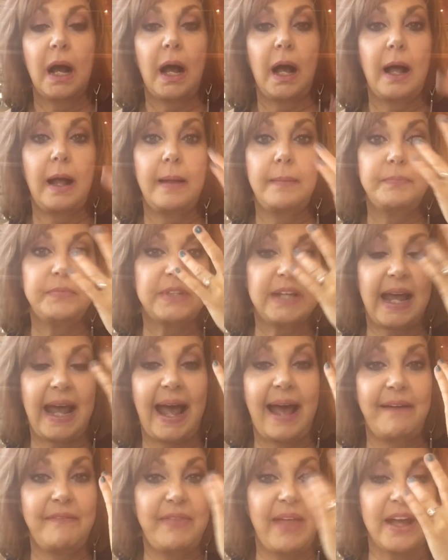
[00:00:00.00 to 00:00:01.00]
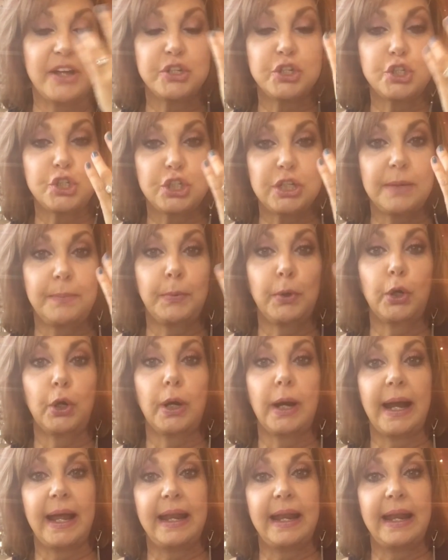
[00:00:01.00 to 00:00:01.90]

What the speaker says: to have that shimmer,